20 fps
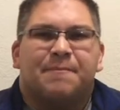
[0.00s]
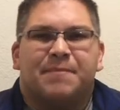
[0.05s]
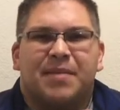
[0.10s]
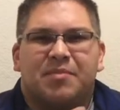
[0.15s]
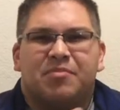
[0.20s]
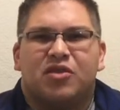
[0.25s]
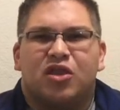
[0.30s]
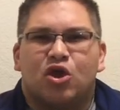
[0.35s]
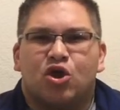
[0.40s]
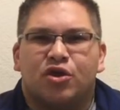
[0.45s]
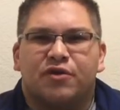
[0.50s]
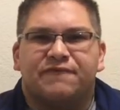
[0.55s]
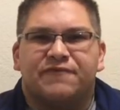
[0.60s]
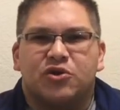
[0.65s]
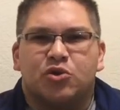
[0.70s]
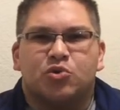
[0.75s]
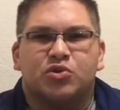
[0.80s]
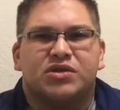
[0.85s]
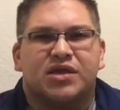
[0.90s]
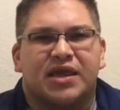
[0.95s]
Maybe they could have
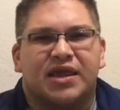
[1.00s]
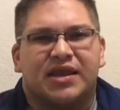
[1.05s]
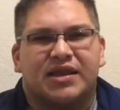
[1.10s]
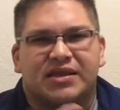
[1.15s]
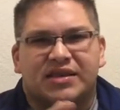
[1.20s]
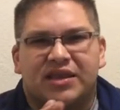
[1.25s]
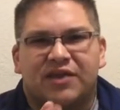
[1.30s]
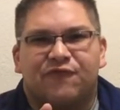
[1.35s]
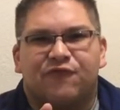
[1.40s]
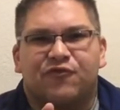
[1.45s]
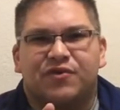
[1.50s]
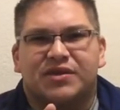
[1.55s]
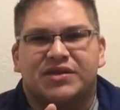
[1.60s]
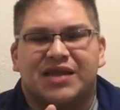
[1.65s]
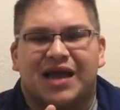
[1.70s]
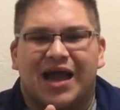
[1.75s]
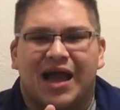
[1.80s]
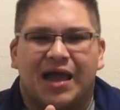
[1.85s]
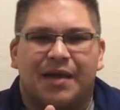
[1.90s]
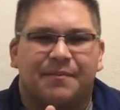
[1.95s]
used it at a different
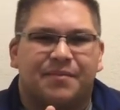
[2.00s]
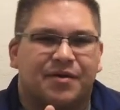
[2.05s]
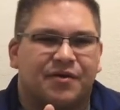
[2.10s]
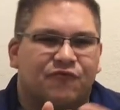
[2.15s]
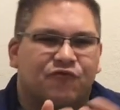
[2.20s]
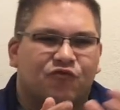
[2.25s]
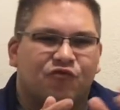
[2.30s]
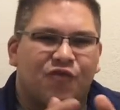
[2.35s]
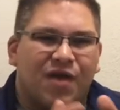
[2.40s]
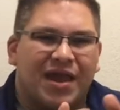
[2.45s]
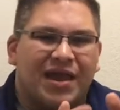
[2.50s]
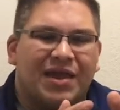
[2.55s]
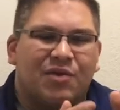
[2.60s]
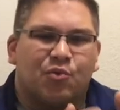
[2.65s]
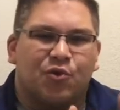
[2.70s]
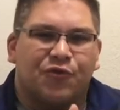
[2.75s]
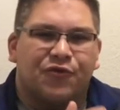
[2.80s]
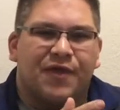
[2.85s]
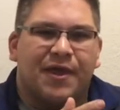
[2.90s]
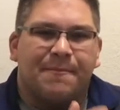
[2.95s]
time, but right
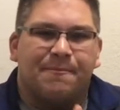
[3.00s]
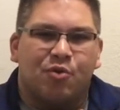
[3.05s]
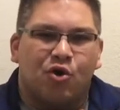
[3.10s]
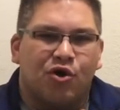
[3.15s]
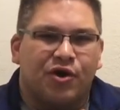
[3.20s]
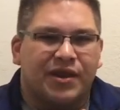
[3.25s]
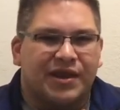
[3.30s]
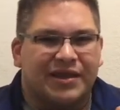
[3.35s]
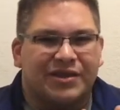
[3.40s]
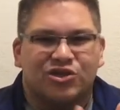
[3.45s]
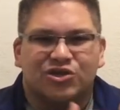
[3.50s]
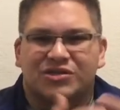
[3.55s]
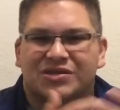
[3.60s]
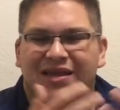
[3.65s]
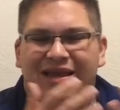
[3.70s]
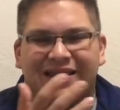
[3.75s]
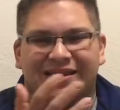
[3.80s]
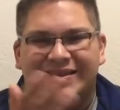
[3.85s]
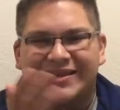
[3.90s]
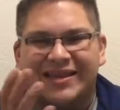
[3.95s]
where they put it,
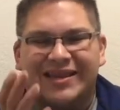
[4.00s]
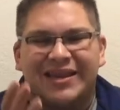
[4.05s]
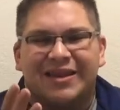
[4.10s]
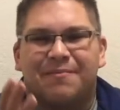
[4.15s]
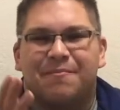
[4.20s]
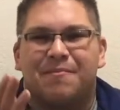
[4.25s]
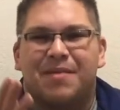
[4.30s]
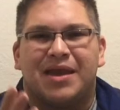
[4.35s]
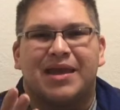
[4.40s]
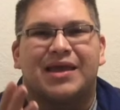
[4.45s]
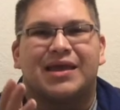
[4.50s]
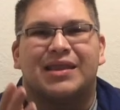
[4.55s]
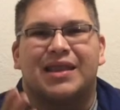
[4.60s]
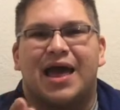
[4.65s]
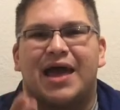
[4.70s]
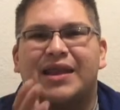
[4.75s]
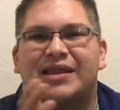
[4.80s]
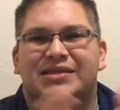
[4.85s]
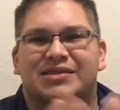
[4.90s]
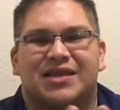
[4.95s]
it didn't make a
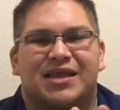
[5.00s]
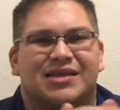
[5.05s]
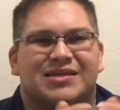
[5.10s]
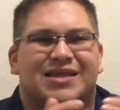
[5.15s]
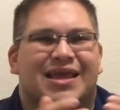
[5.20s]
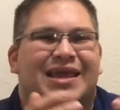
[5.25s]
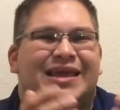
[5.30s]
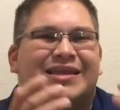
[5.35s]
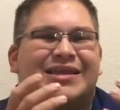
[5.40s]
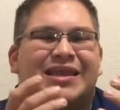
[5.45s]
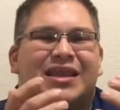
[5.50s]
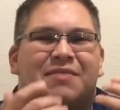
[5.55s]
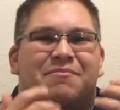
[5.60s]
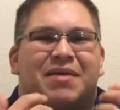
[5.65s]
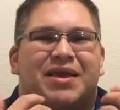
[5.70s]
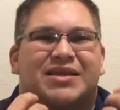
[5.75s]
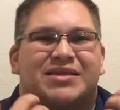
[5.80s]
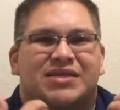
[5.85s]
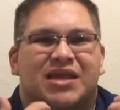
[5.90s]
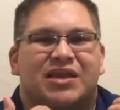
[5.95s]
lot of sense. Like, it didn't
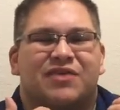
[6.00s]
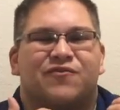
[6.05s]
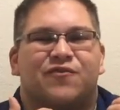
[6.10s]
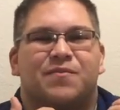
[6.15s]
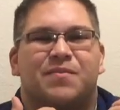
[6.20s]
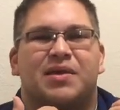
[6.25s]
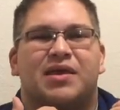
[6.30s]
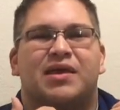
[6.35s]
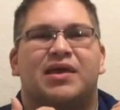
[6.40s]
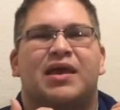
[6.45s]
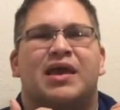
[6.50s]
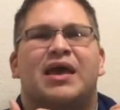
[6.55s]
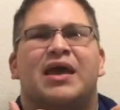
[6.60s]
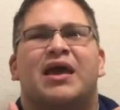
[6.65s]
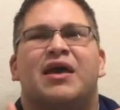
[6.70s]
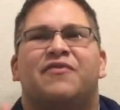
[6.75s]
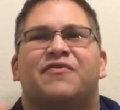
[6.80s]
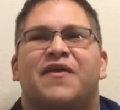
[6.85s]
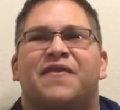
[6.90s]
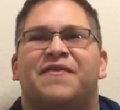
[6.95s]
make sense for me
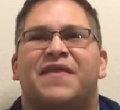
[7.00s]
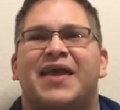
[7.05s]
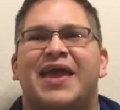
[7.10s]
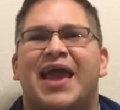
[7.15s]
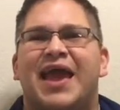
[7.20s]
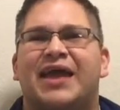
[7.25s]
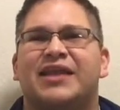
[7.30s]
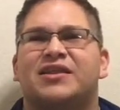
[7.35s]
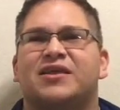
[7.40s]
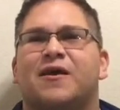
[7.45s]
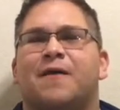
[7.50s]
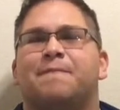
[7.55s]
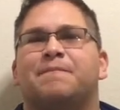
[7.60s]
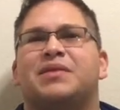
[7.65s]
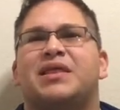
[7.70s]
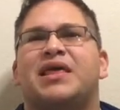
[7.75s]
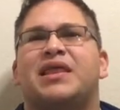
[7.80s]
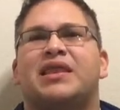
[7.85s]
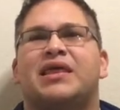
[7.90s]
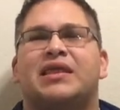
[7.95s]
that they had to
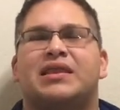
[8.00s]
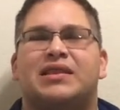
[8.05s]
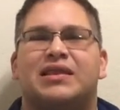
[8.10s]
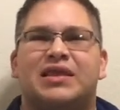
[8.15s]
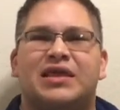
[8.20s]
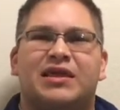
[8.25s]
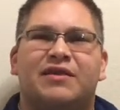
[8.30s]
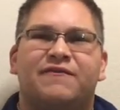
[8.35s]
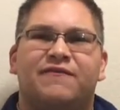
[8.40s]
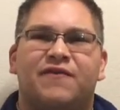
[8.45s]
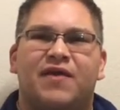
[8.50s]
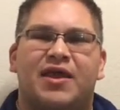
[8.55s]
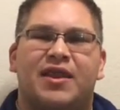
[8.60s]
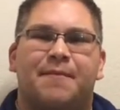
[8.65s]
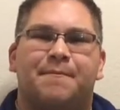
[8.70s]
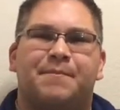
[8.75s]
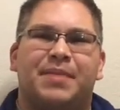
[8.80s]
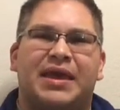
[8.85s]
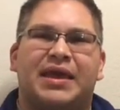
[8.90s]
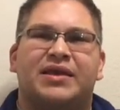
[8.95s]
completely leave
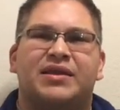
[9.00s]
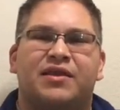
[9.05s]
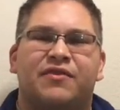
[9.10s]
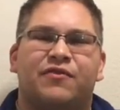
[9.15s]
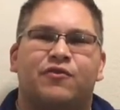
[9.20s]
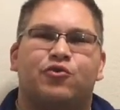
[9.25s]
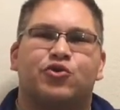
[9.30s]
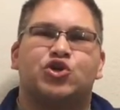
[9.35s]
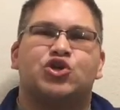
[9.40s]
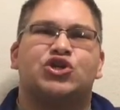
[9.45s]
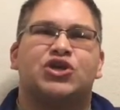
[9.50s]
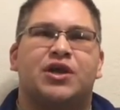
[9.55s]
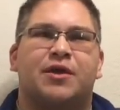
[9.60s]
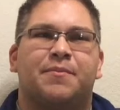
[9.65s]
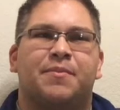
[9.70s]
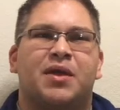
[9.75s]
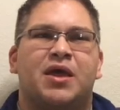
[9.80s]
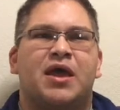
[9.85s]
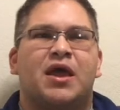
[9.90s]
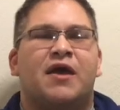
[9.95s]
and abandon their
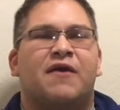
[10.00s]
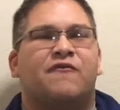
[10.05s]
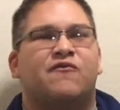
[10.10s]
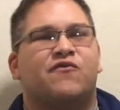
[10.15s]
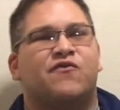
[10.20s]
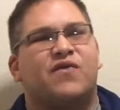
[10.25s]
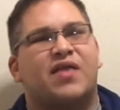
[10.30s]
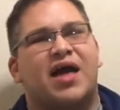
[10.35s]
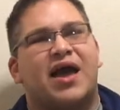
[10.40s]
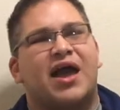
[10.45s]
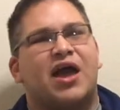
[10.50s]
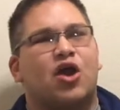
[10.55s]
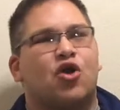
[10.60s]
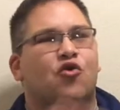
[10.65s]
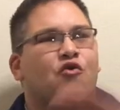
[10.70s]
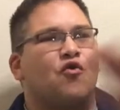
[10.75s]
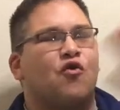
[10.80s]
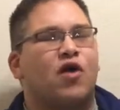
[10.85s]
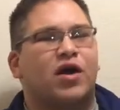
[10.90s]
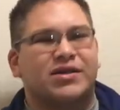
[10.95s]
ship, fly
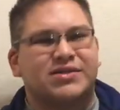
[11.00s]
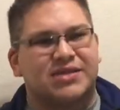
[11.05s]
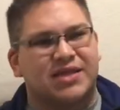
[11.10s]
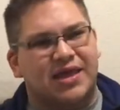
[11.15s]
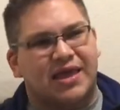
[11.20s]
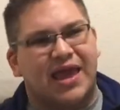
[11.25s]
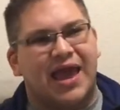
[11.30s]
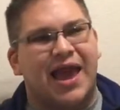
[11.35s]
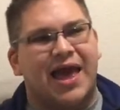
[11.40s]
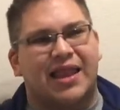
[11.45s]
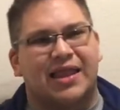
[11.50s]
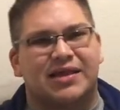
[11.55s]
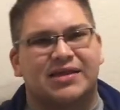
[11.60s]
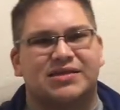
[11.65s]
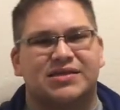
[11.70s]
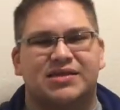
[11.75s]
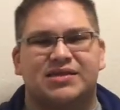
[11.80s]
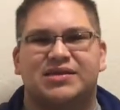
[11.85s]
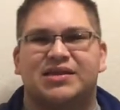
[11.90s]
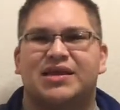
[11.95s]
across the
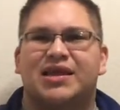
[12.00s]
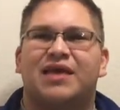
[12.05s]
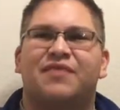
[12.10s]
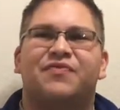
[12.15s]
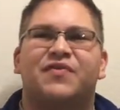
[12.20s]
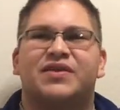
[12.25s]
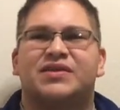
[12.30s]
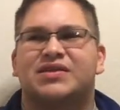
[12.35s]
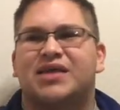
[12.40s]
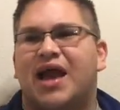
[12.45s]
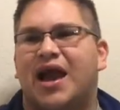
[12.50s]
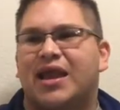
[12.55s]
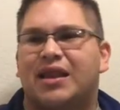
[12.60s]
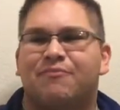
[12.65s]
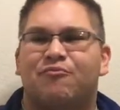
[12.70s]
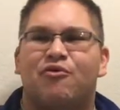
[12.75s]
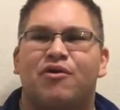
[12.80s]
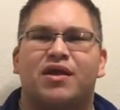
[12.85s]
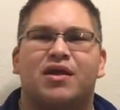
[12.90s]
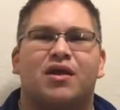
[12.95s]
galaxy to get this guy
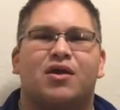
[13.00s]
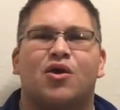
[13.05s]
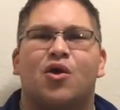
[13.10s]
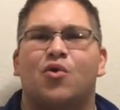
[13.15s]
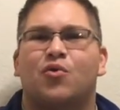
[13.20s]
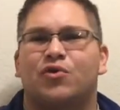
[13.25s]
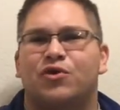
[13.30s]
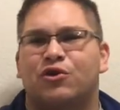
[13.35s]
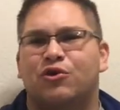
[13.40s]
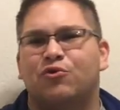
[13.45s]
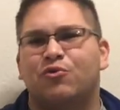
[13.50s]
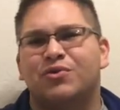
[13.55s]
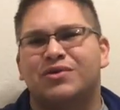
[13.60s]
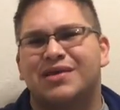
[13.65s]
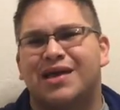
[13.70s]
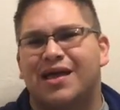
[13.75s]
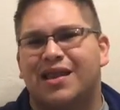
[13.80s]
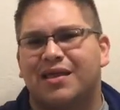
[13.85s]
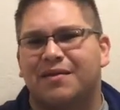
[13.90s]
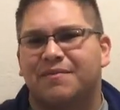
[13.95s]
to break a code. Are you
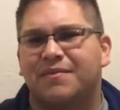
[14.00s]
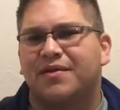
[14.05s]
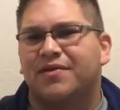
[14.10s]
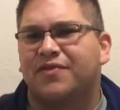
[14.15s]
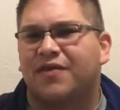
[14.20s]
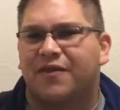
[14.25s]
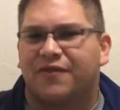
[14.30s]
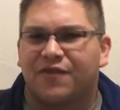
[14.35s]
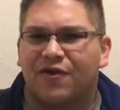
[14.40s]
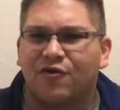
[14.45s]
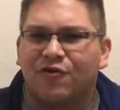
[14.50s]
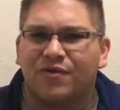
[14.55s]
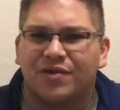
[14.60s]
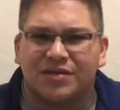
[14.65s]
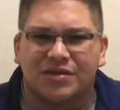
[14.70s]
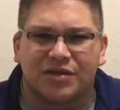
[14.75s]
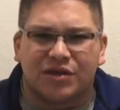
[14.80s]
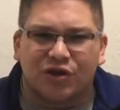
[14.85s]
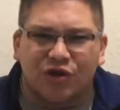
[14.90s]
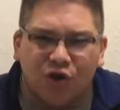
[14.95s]
telling me that there
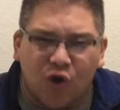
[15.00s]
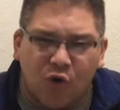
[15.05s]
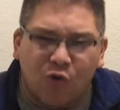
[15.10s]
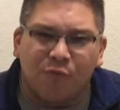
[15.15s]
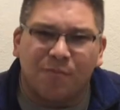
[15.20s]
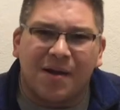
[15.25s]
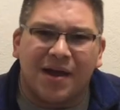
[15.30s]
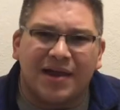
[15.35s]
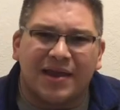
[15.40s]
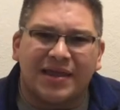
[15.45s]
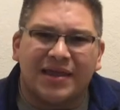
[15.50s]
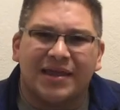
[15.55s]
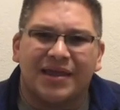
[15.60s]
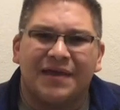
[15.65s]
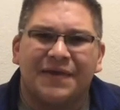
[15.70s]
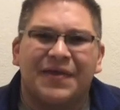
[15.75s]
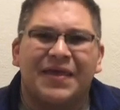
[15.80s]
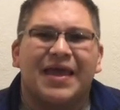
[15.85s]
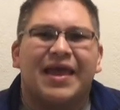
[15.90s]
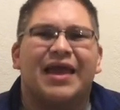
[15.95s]
is
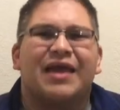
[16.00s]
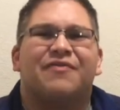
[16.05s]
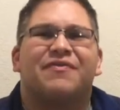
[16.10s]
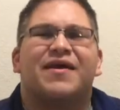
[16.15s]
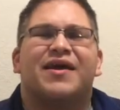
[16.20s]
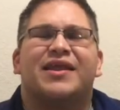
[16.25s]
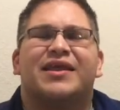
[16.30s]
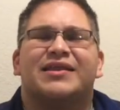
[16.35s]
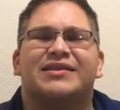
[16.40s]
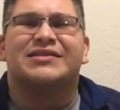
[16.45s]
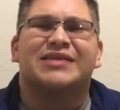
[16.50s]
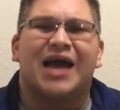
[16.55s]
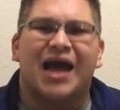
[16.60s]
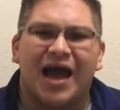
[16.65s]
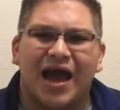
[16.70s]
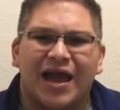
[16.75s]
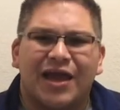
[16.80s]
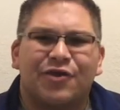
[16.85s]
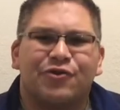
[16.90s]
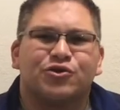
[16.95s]
nobody in that
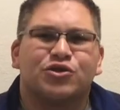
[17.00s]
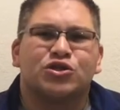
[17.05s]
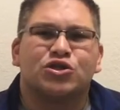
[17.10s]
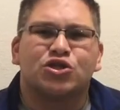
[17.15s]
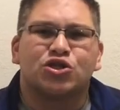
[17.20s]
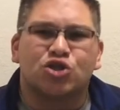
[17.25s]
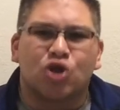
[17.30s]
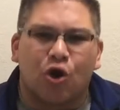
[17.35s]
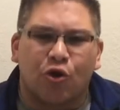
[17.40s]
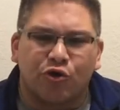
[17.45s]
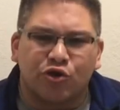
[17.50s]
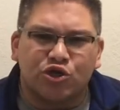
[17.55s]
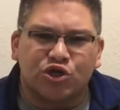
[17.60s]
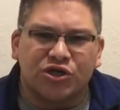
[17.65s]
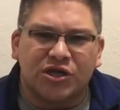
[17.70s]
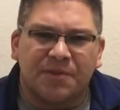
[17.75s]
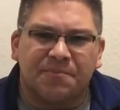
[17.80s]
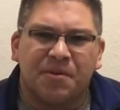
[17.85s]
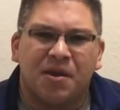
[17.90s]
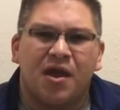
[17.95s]
entire
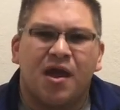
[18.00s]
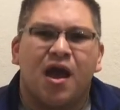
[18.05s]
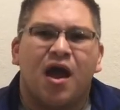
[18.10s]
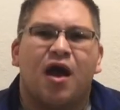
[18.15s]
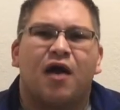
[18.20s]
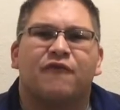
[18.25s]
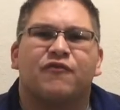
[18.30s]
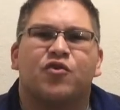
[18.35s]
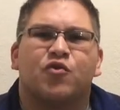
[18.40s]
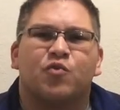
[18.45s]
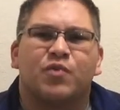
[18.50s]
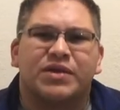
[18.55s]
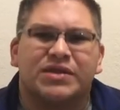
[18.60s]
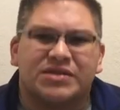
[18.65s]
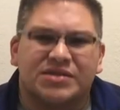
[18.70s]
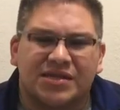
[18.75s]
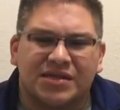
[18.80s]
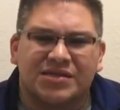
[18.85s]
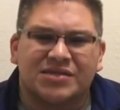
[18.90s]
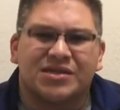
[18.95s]
starship of the
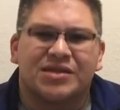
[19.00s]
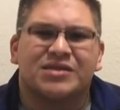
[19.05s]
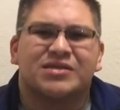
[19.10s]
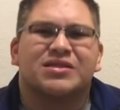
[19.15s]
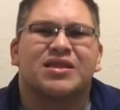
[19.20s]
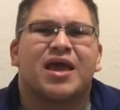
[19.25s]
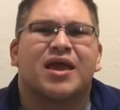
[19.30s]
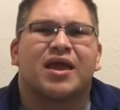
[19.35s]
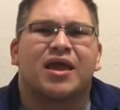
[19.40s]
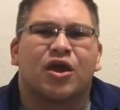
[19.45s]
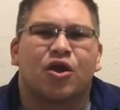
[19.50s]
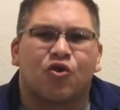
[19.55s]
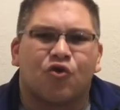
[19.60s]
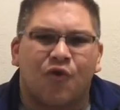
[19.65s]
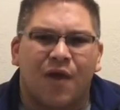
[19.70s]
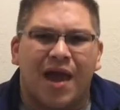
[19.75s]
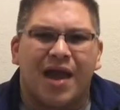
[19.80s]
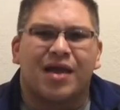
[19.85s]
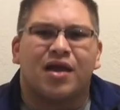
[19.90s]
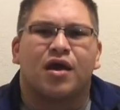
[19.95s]
Resistance that can
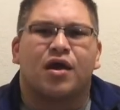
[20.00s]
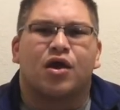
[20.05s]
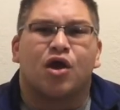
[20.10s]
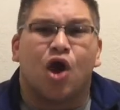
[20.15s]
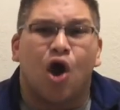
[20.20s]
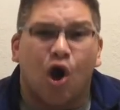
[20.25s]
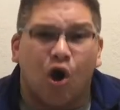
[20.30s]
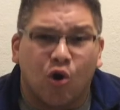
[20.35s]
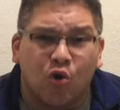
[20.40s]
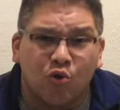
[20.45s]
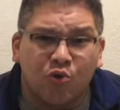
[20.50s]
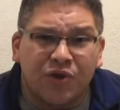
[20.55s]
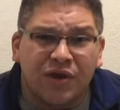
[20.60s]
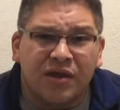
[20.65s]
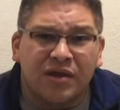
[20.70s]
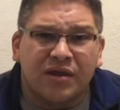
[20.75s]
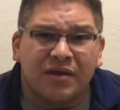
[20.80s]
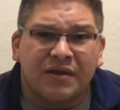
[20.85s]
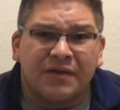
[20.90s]
crack a code?